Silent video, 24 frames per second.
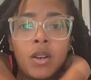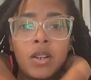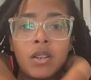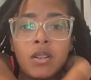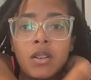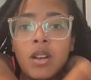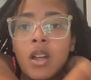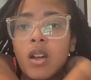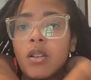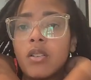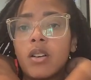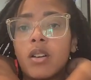What?
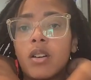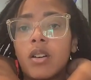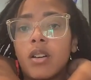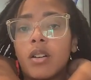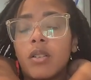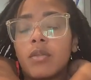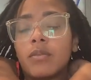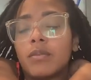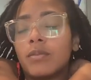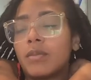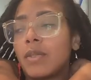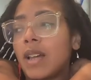no, no,
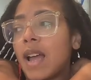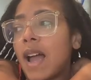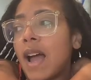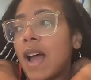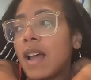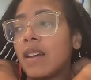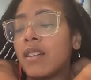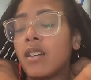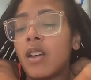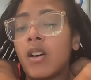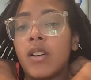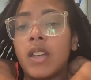no.
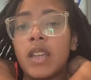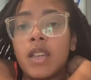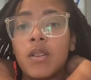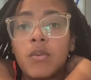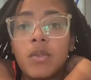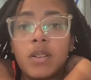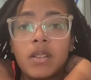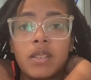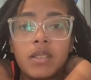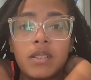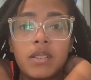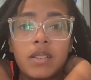I, no,
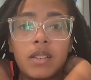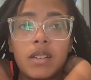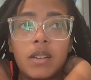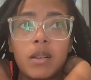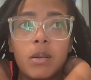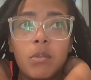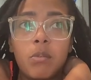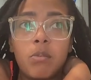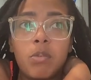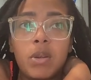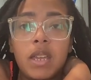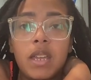he was
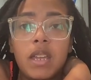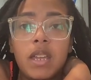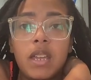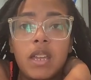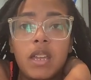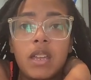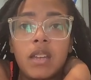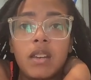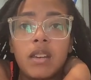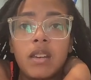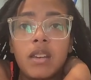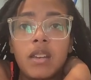
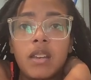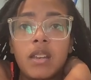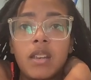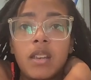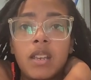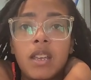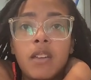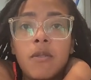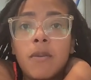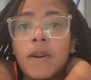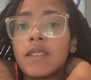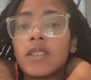being,
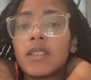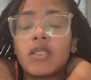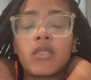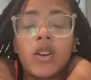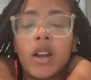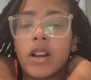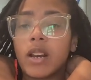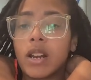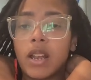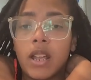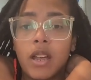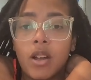he
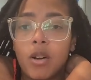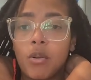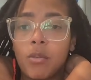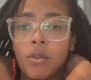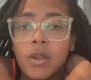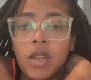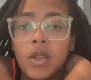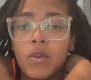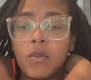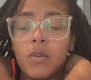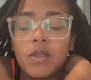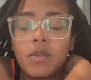wasn't trying to
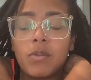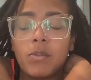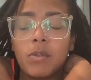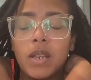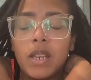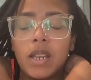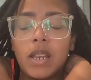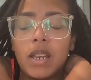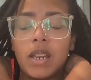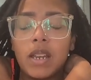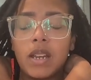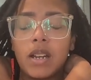help. He was
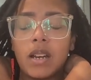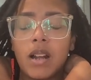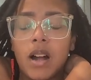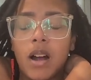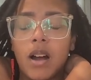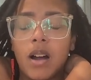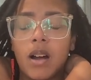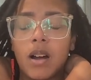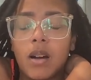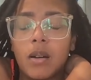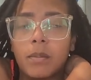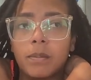being,
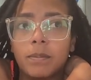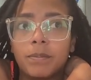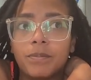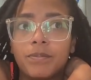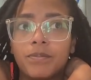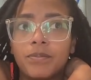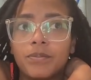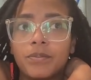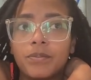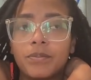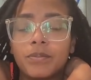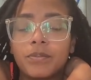
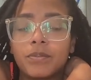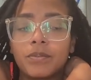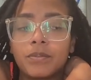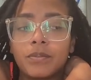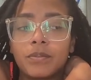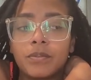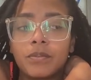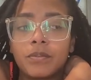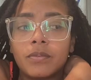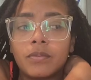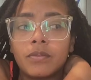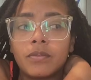um,
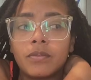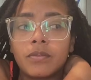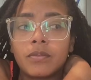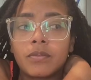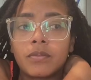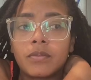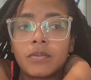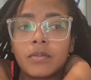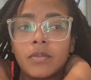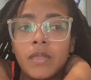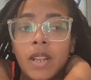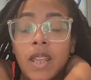
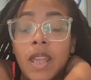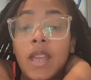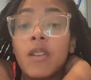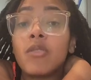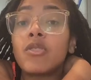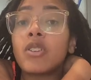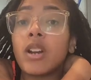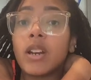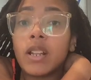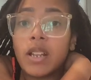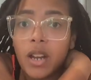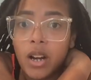
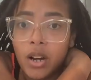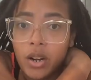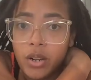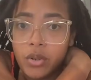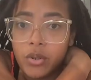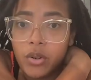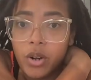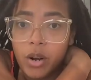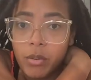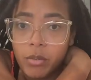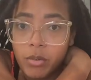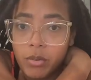he was trying to get her
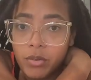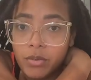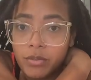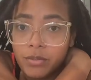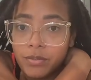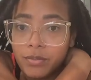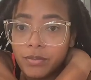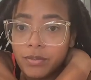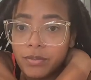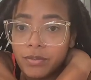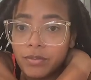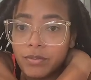in
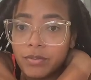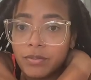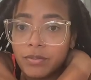trouble.